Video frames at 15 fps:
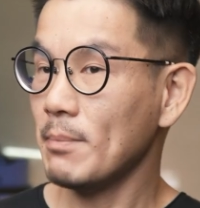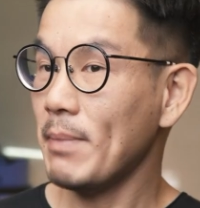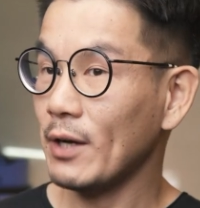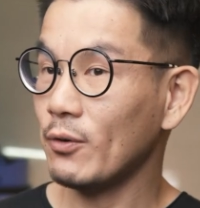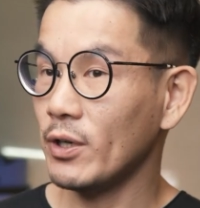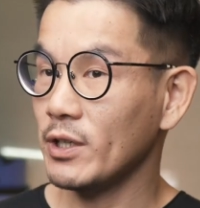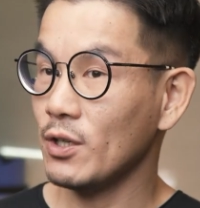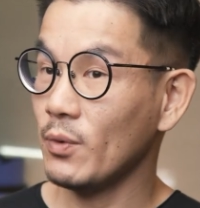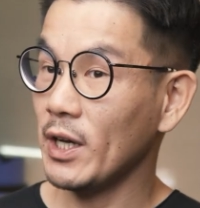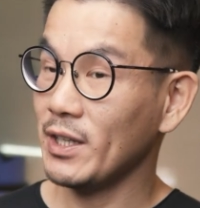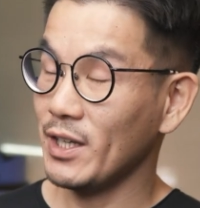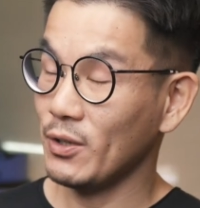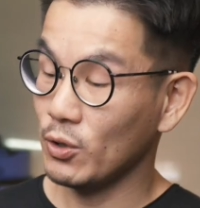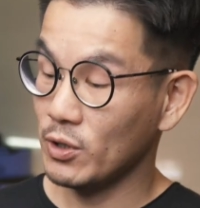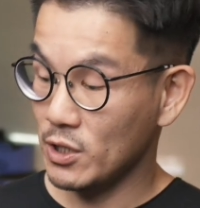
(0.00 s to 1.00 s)
the bad quality one
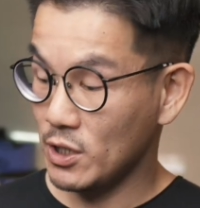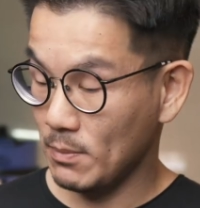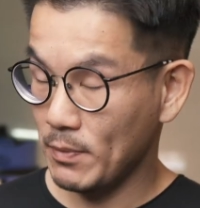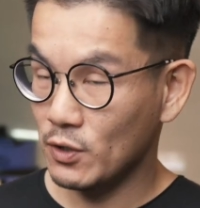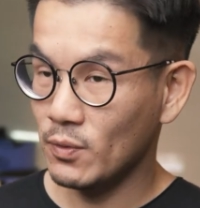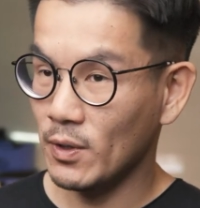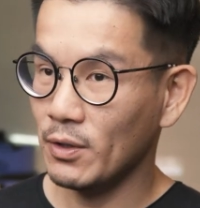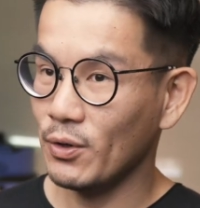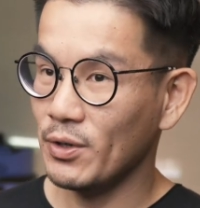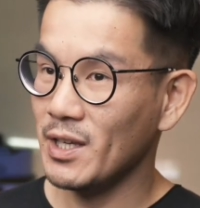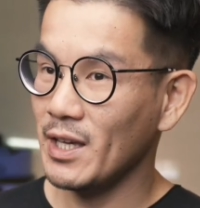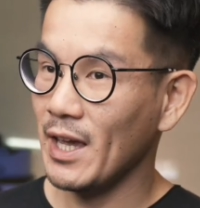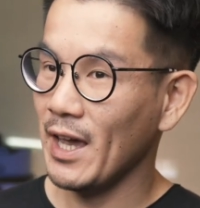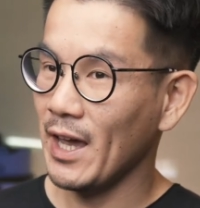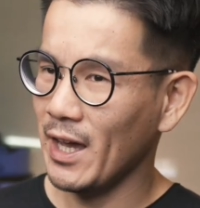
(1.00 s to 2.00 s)
or the cheapest one
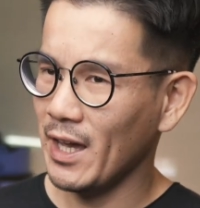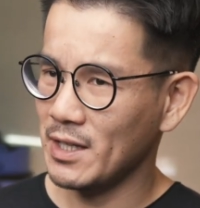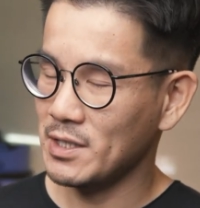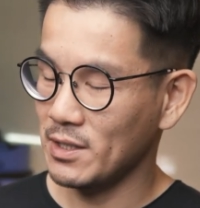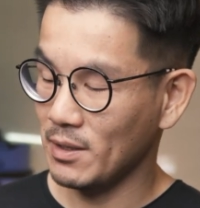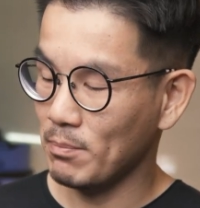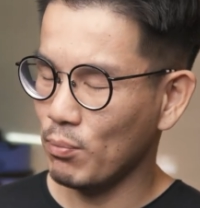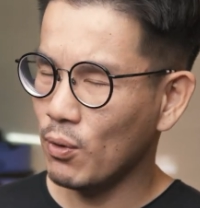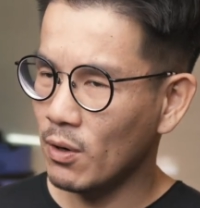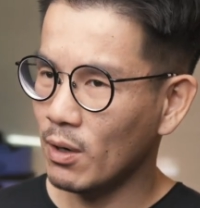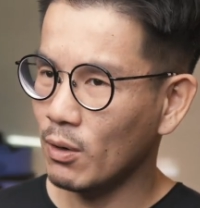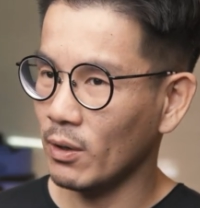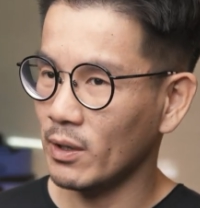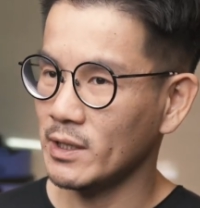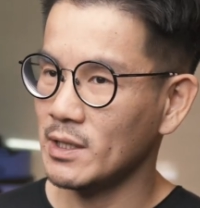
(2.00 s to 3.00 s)
already has a poor
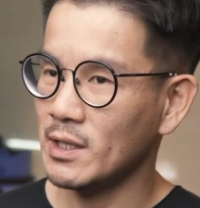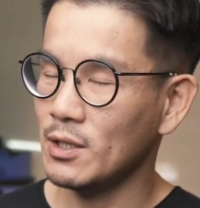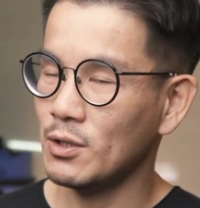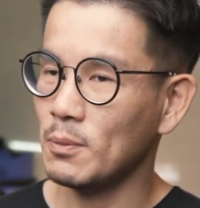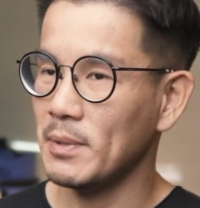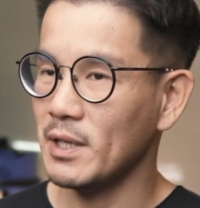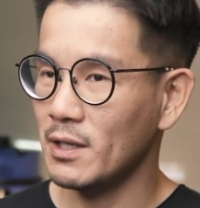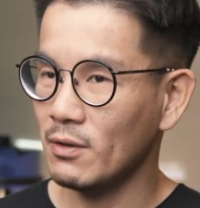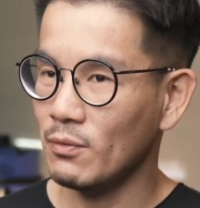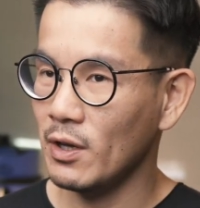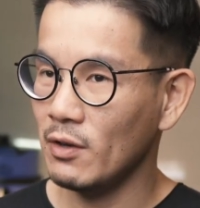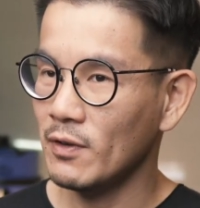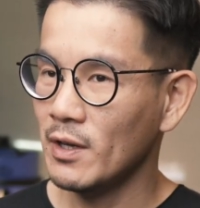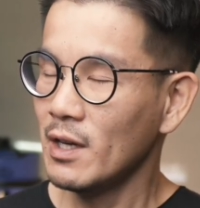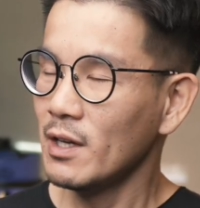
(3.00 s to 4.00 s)
quality to begin with.